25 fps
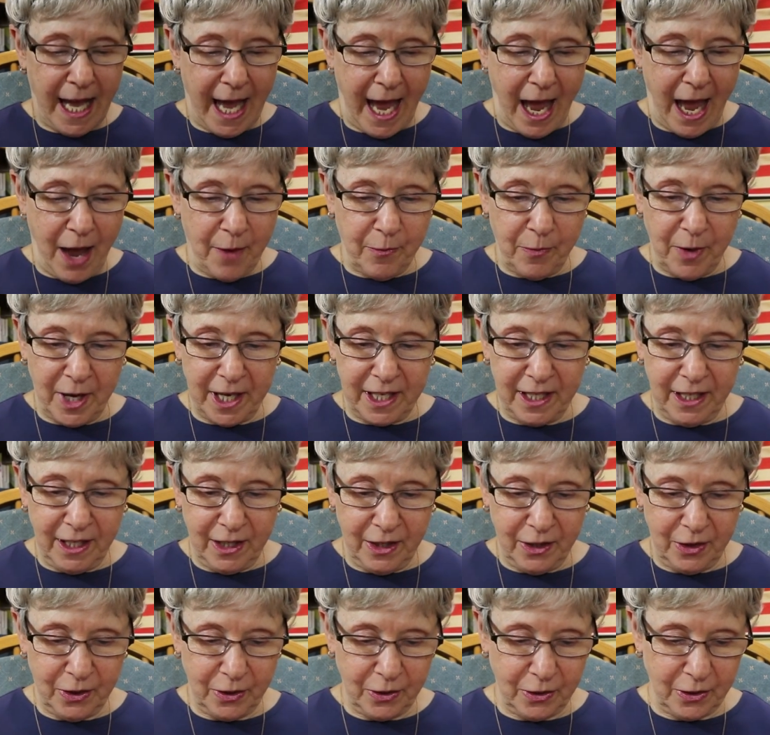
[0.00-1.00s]
I won
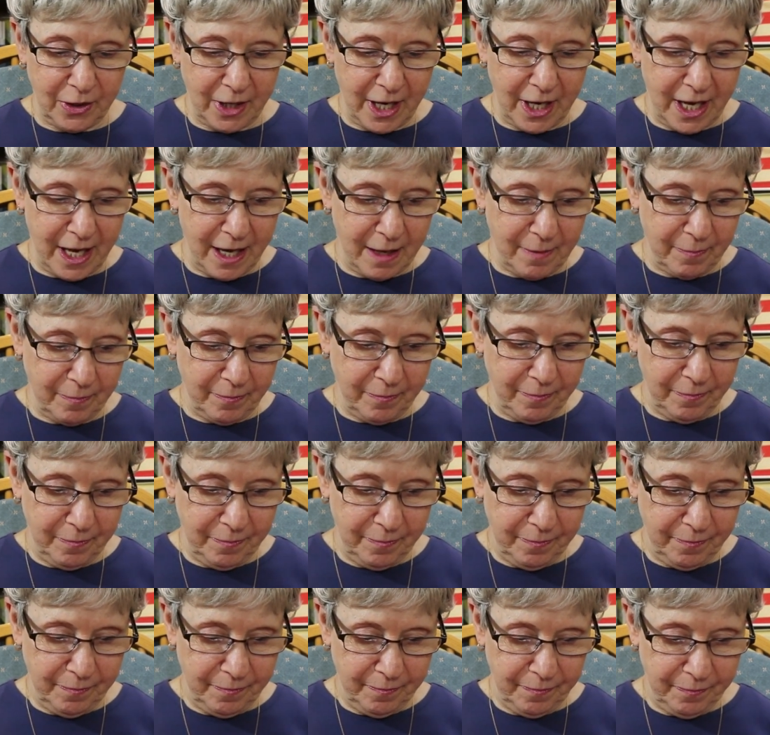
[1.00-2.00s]
her um,
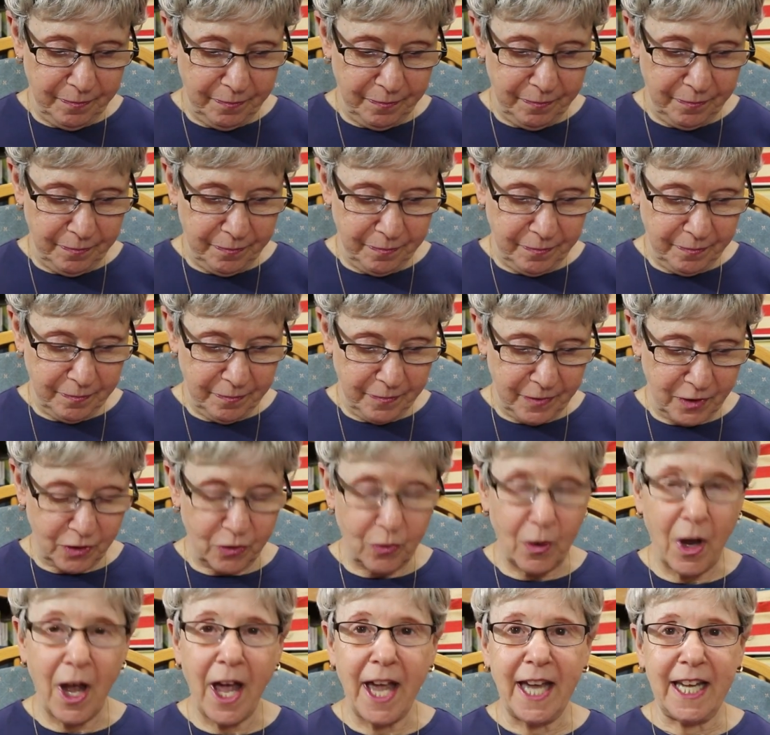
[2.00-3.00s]

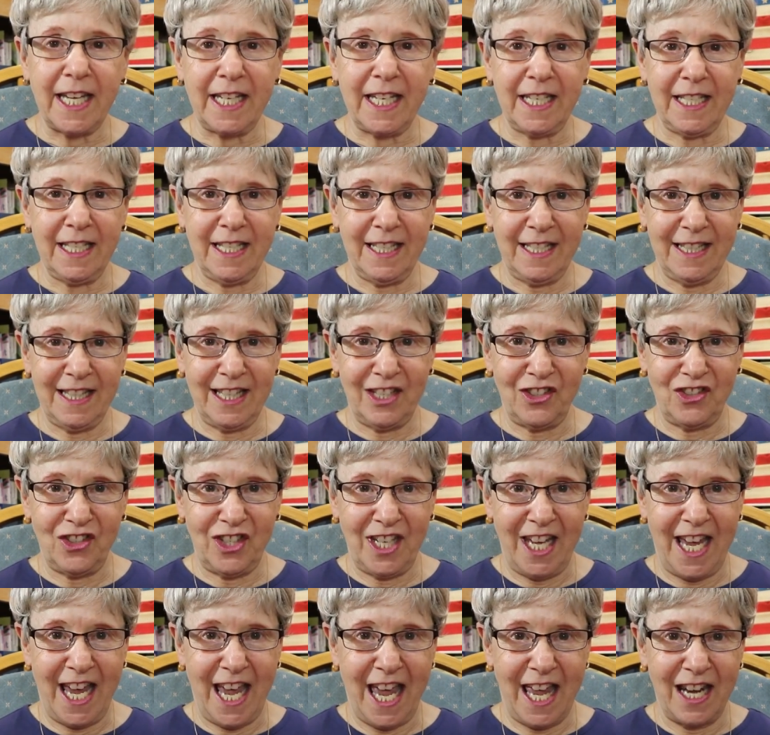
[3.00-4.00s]
drawing that
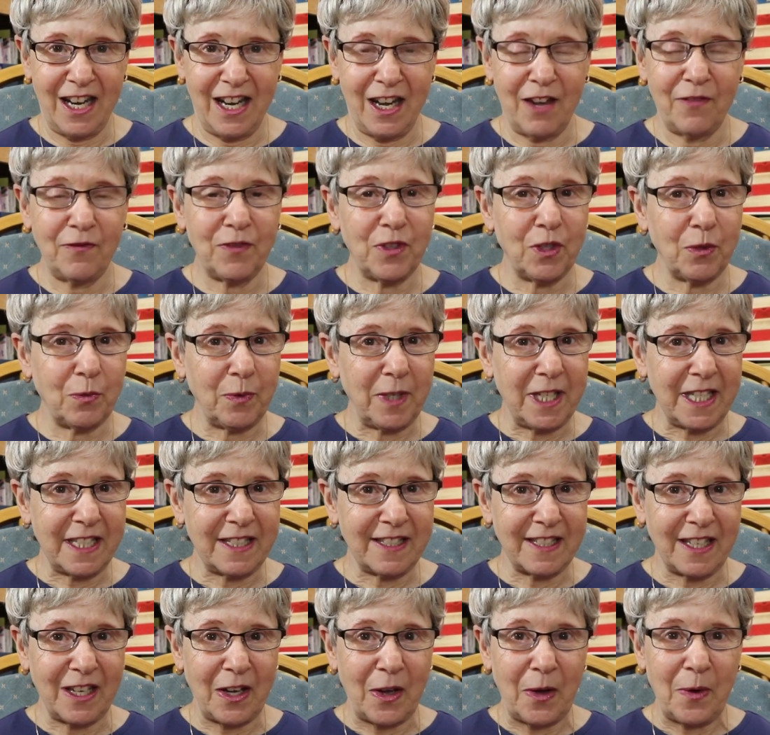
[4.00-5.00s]
she had a few
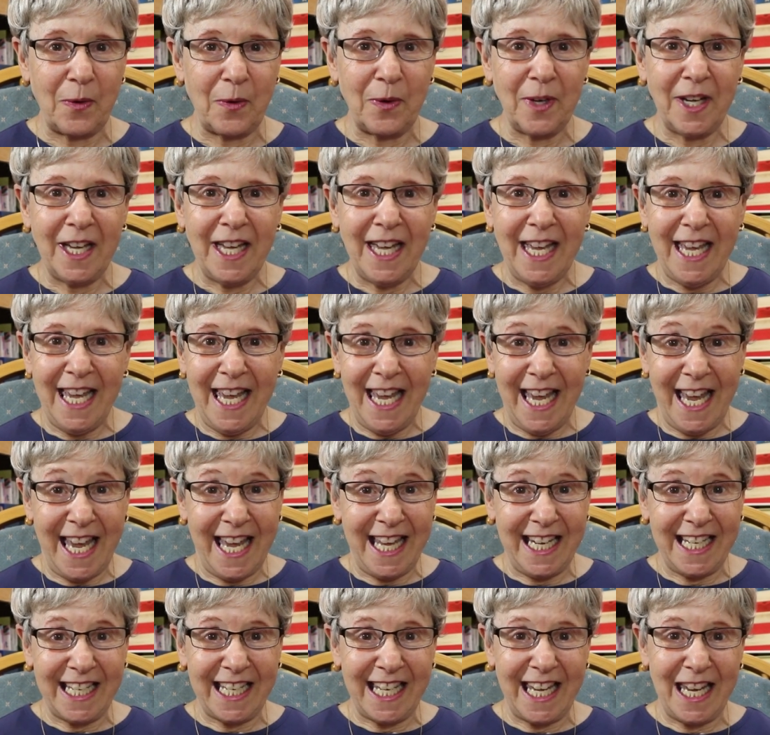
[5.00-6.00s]
weeks ago,
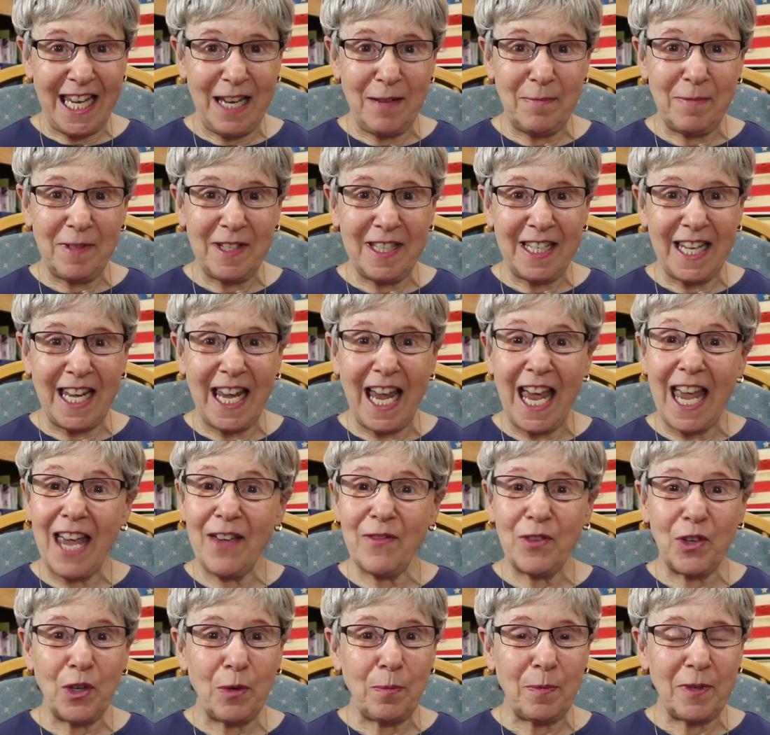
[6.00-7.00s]
and it came today. I
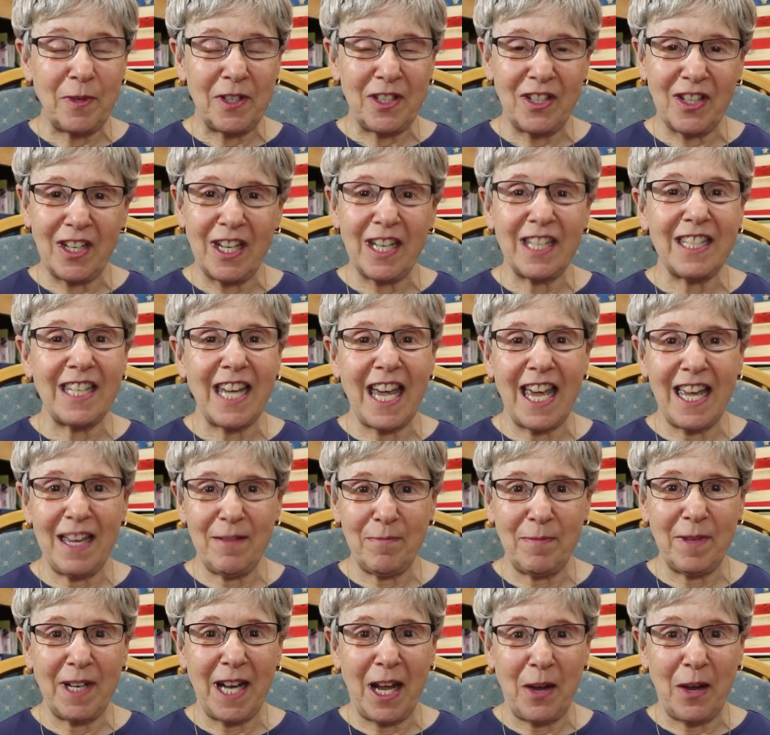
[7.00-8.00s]
haven't opened it yet,
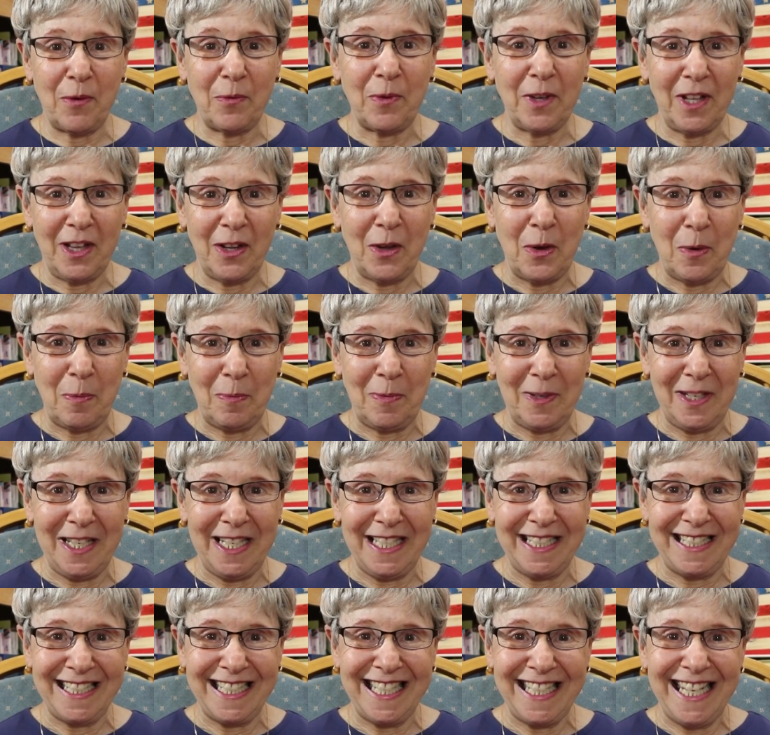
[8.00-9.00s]
but I will open
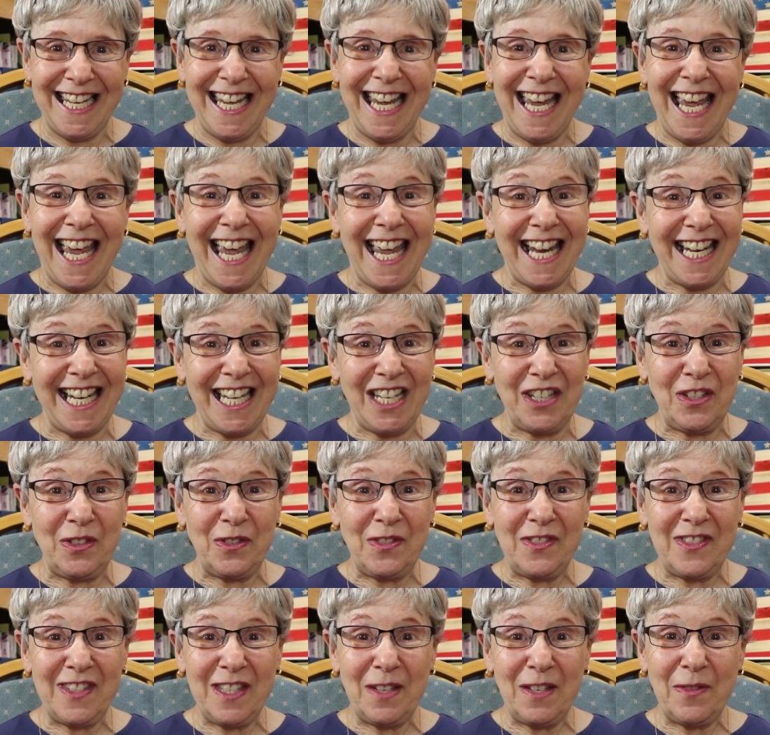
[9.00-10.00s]
it and let
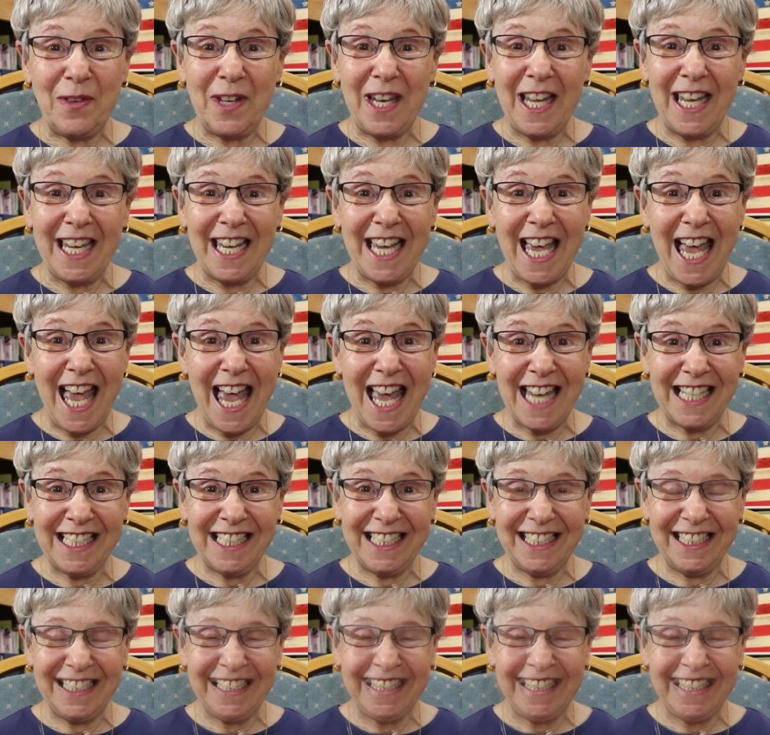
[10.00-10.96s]
you see what I got.